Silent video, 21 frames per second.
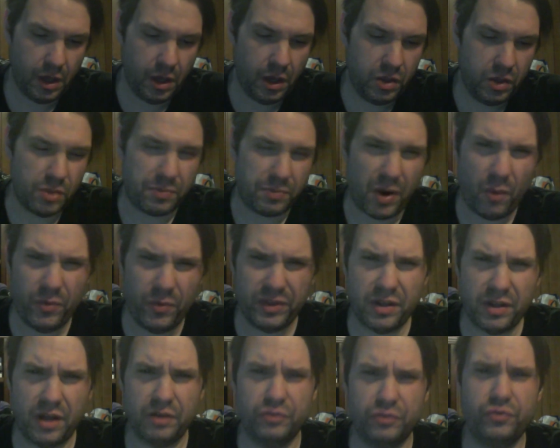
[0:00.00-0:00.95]
The problem with
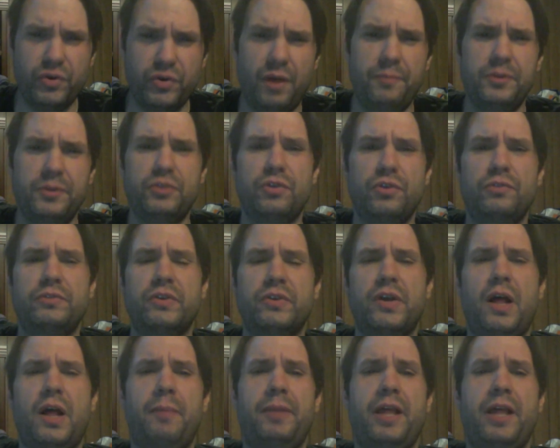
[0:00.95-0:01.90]
Donald Trump in terms of
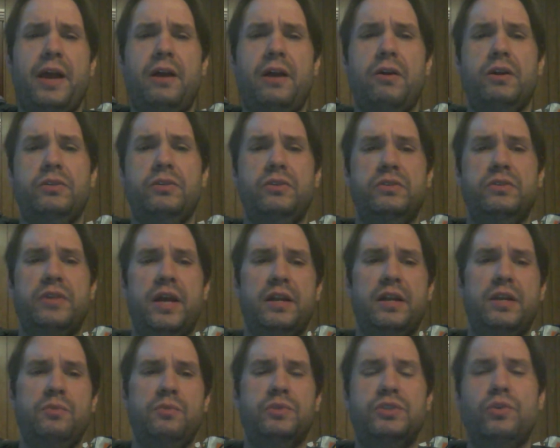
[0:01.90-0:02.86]
Kamala Harris is that
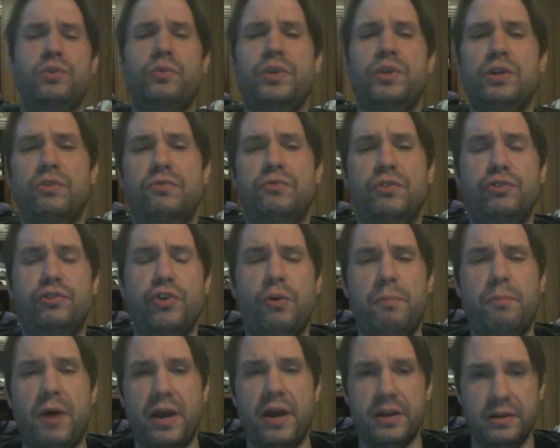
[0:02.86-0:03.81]
he was so geared for Joe
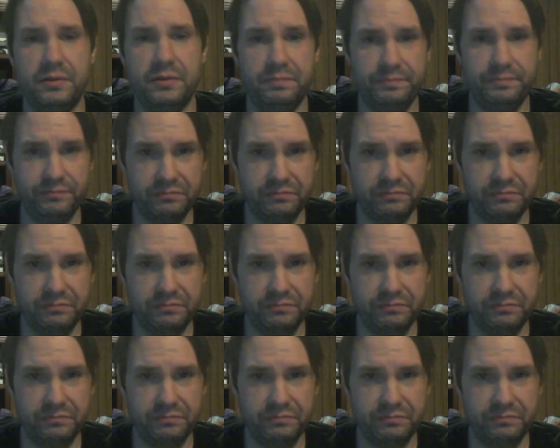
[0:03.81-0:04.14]
Biden